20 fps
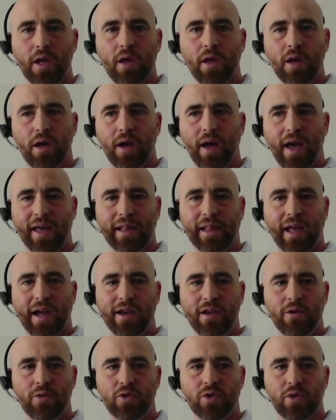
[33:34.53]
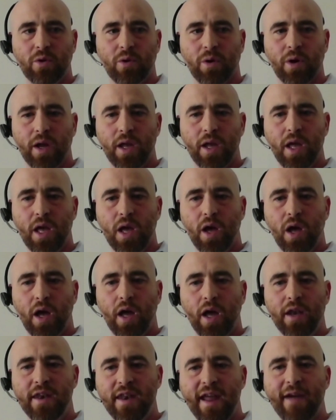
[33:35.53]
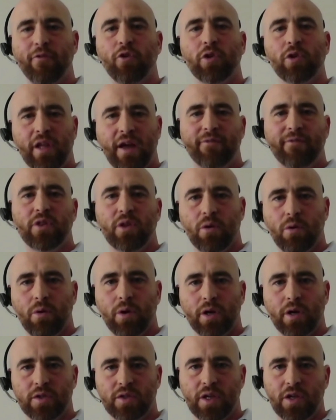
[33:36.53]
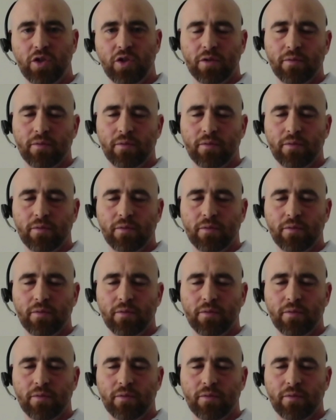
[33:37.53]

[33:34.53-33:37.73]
a headline news story, never left their organization.